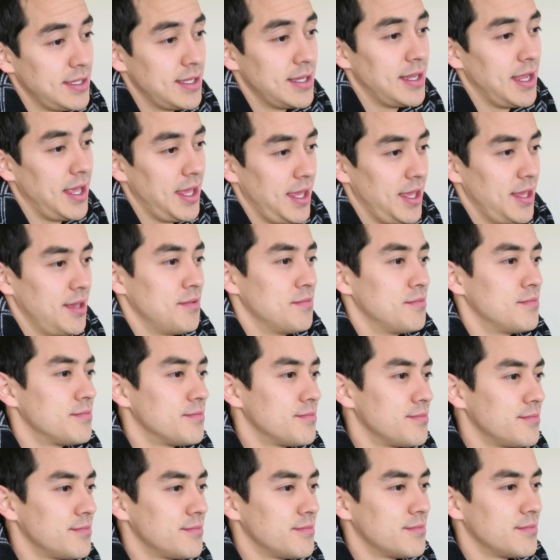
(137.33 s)
today.
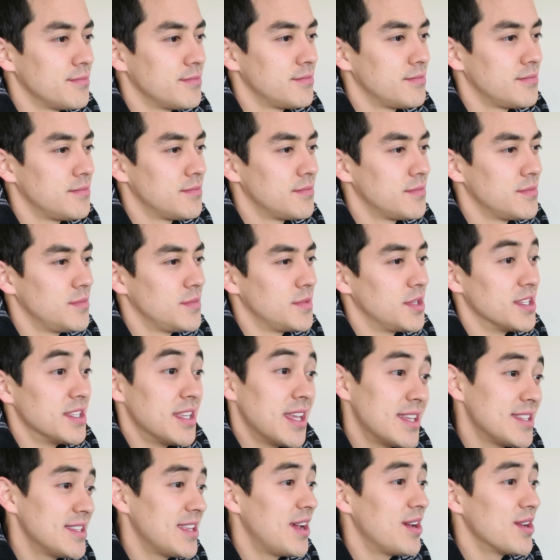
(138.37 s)
Does
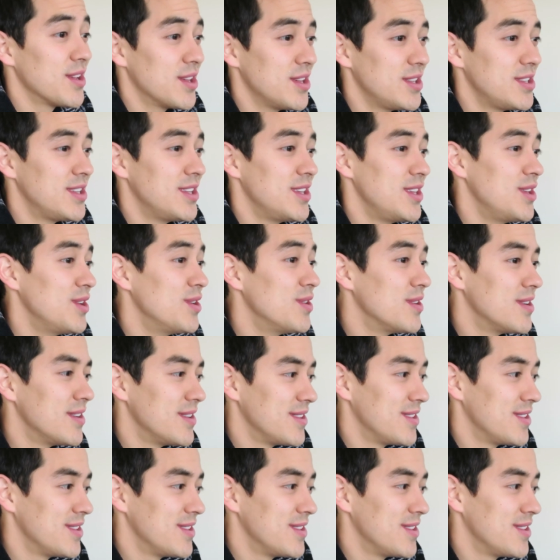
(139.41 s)
that sound good to you?